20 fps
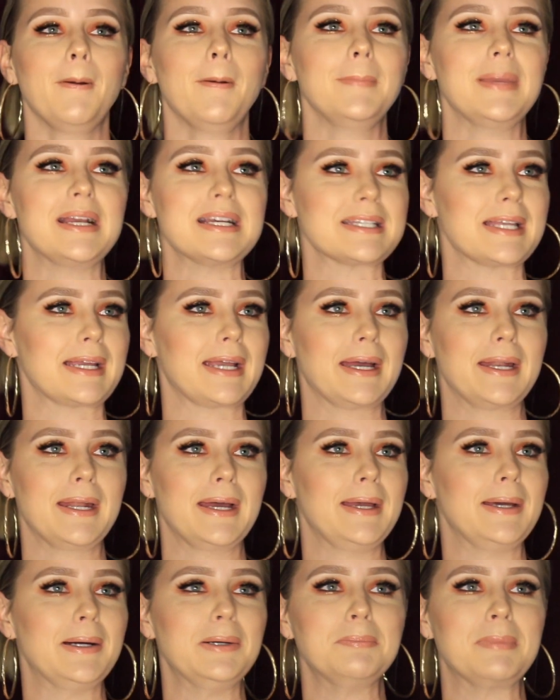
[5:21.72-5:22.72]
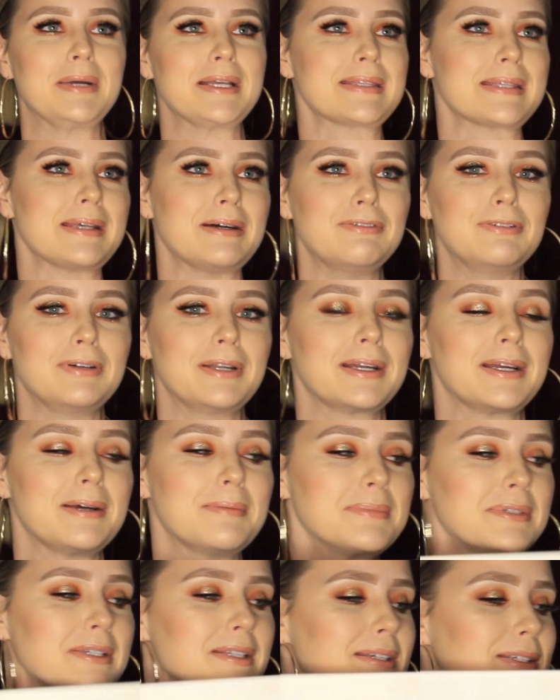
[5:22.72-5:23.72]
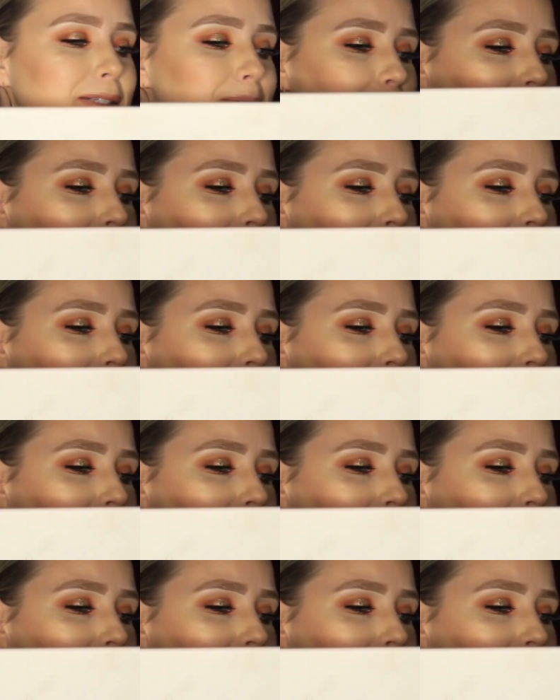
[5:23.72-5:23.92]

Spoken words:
because I cannot help myself when it comes to this